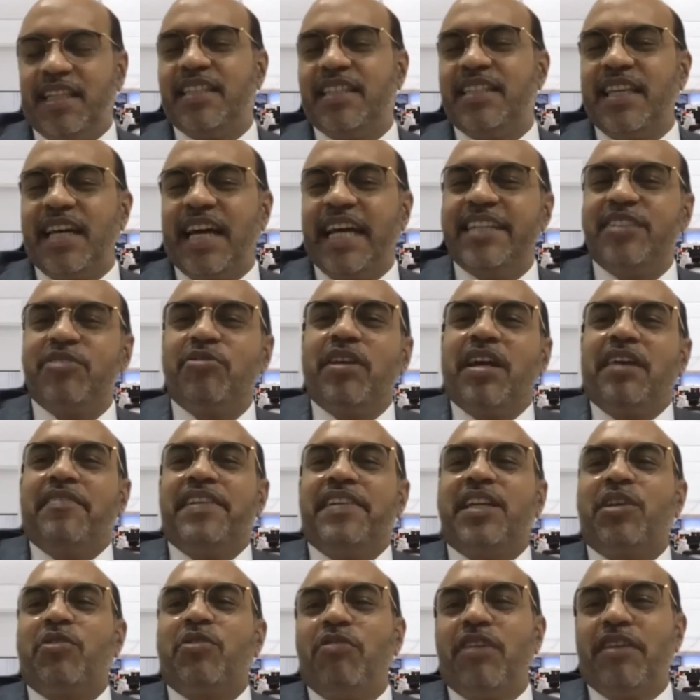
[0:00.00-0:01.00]
I don't have
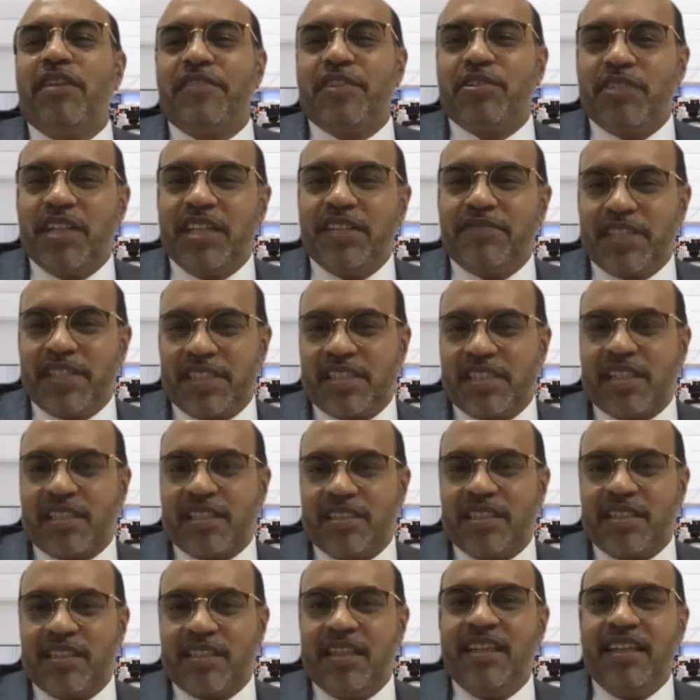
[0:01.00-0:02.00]
any clue about the
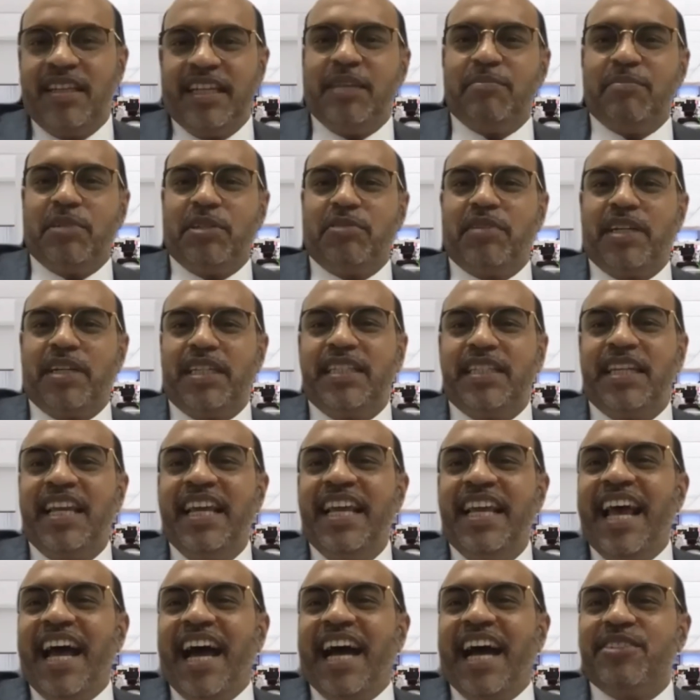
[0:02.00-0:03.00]
infrastructure. Am I right?
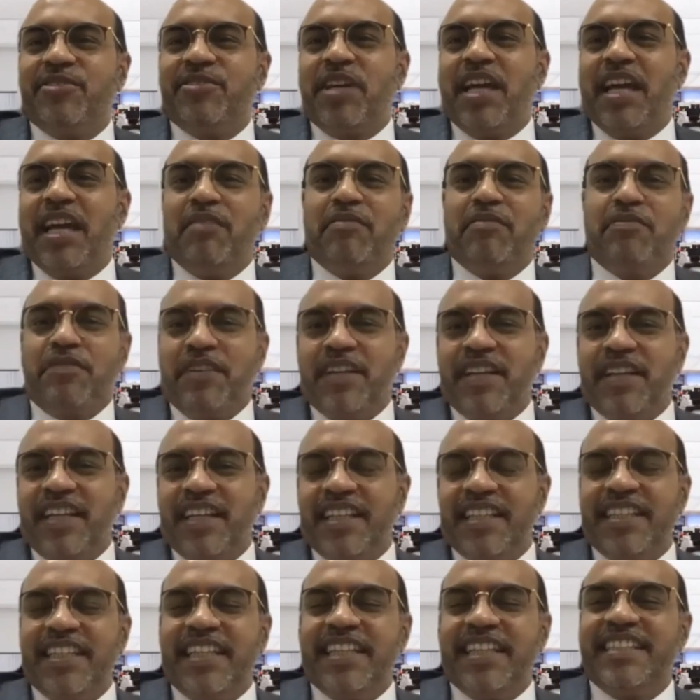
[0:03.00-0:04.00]
I don't have
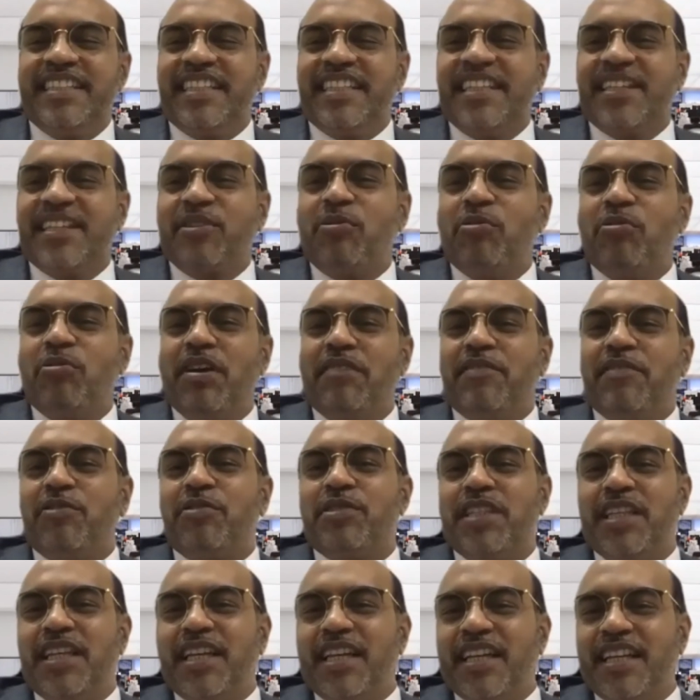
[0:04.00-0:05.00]
the clue about
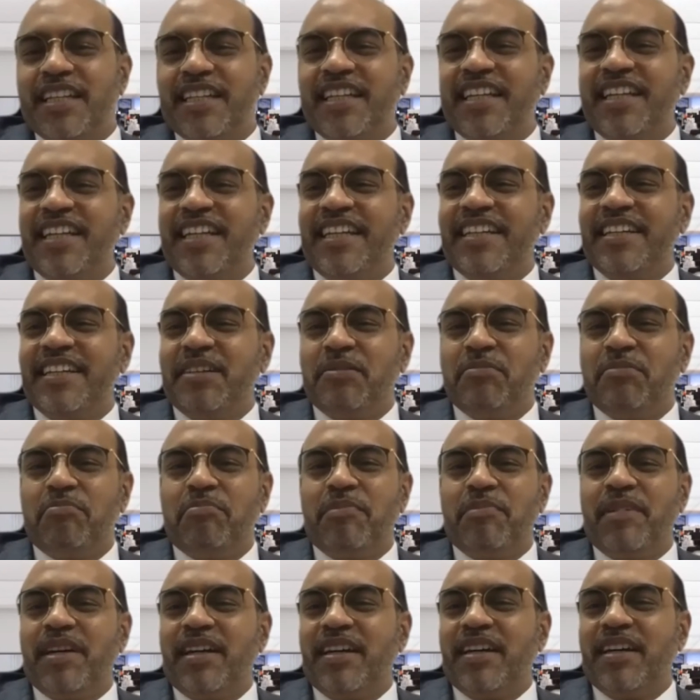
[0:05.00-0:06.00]
their
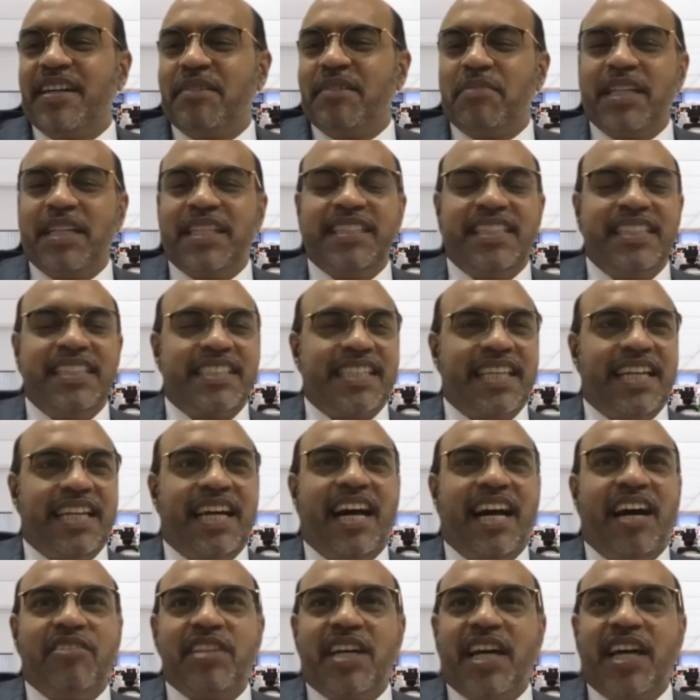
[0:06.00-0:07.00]

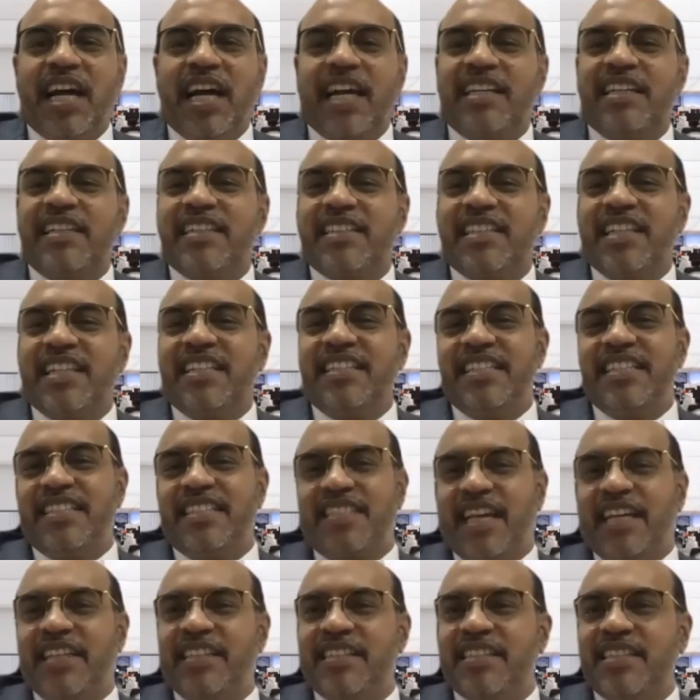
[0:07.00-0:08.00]
how the architectural
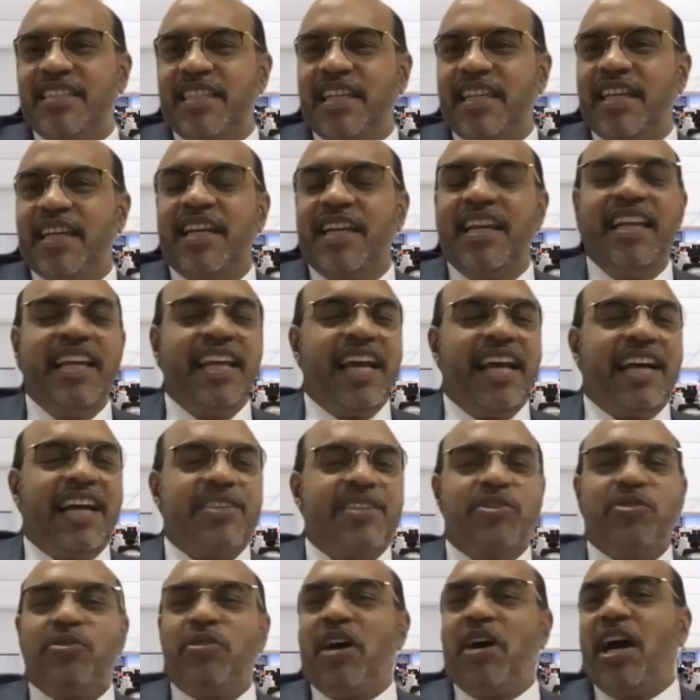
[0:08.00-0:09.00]
design is there. I
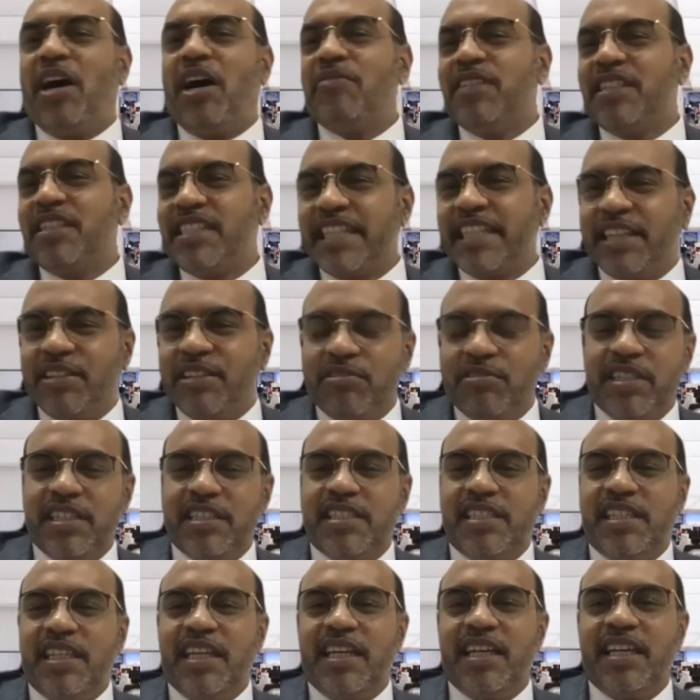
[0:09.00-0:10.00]
don't know how the security
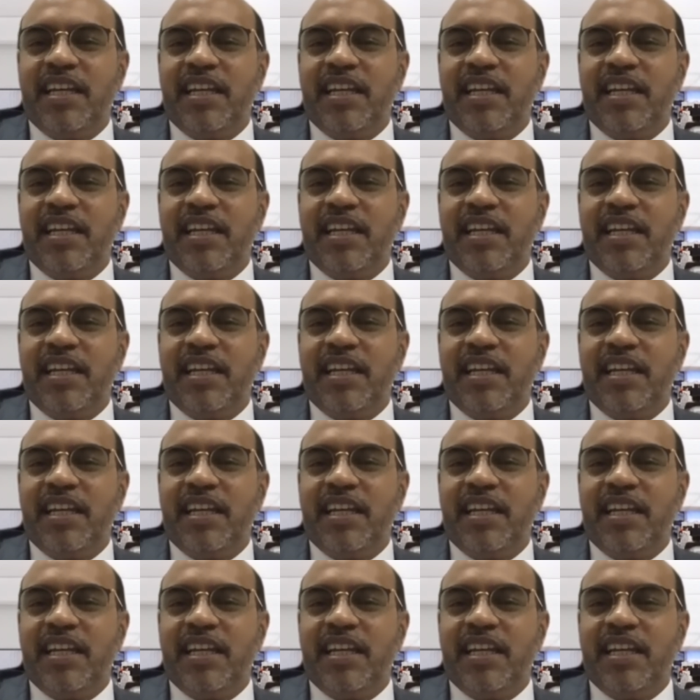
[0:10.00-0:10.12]
is there.